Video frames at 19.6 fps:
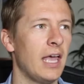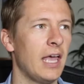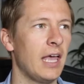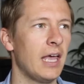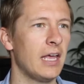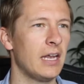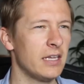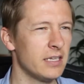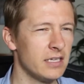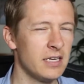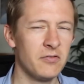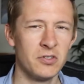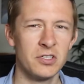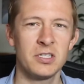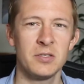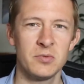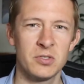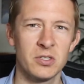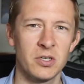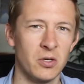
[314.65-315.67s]
And it never
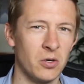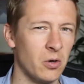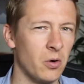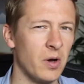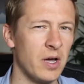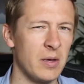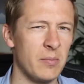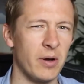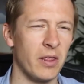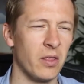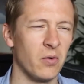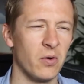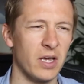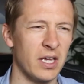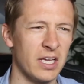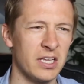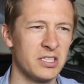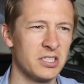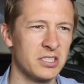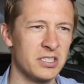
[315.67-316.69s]
seems to go away, by the
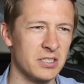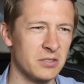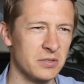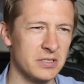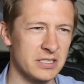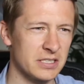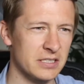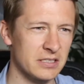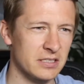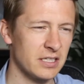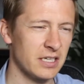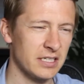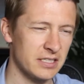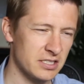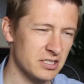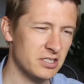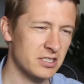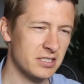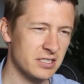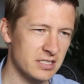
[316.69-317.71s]
way. It just always is,
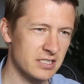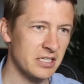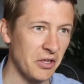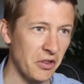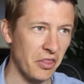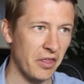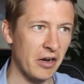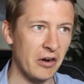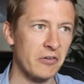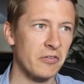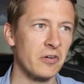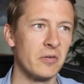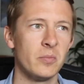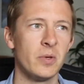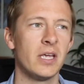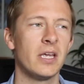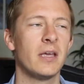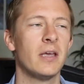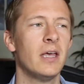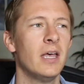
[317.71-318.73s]
it's still there for
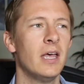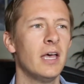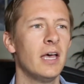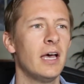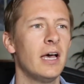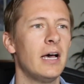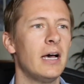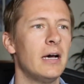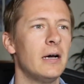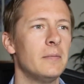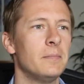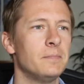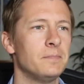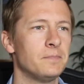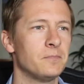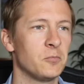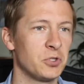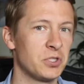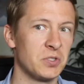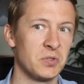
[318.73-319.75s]
me,
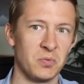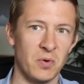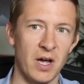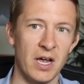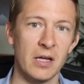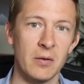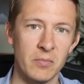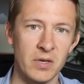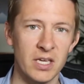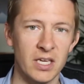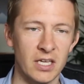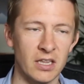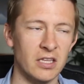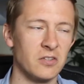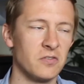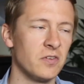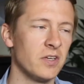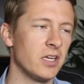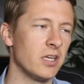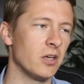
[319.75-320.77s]
which is why I'm making
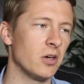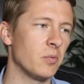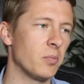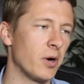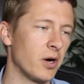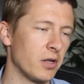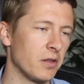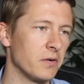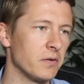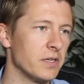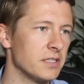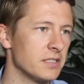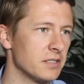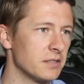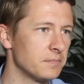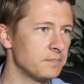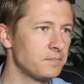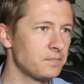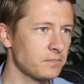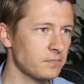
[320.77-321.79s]
this video. Part of the
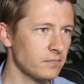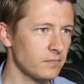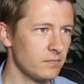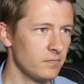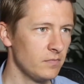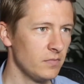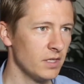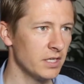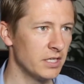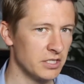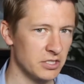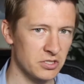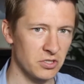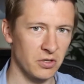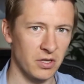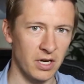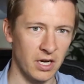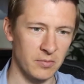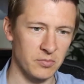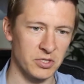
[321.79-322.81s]
reason is so
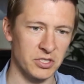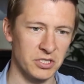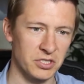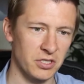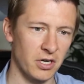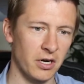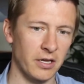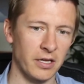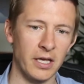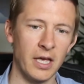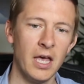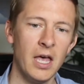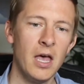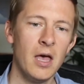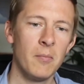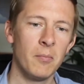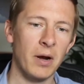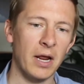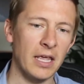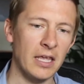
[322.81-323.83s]
that I'm just starting.
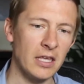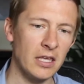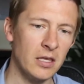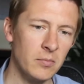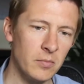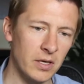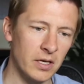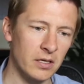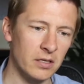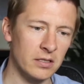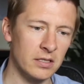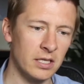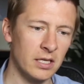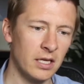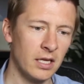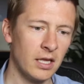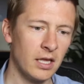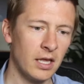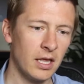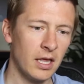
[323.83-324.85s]
But I emailed
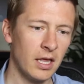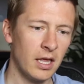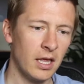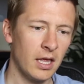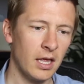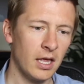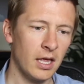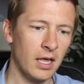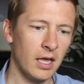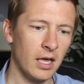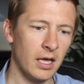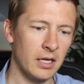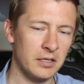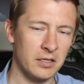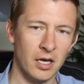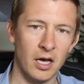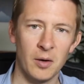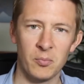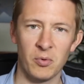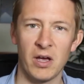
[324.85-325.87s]
a
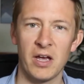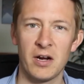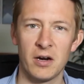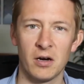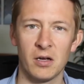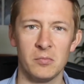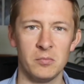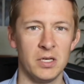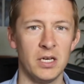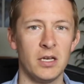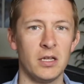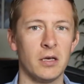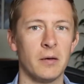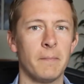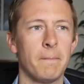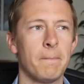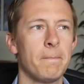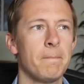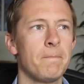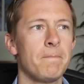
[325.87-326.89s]
top writer on
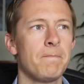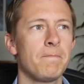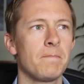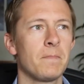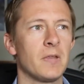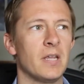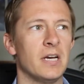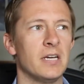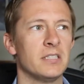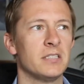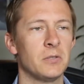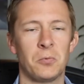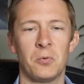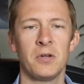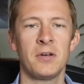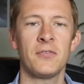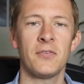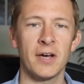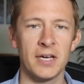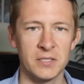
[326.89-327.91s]
Medium, and I said,
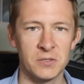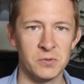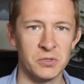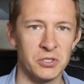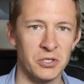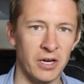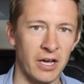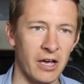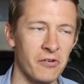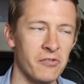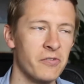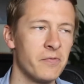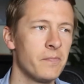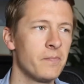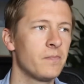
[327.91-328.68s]
what advice would you have?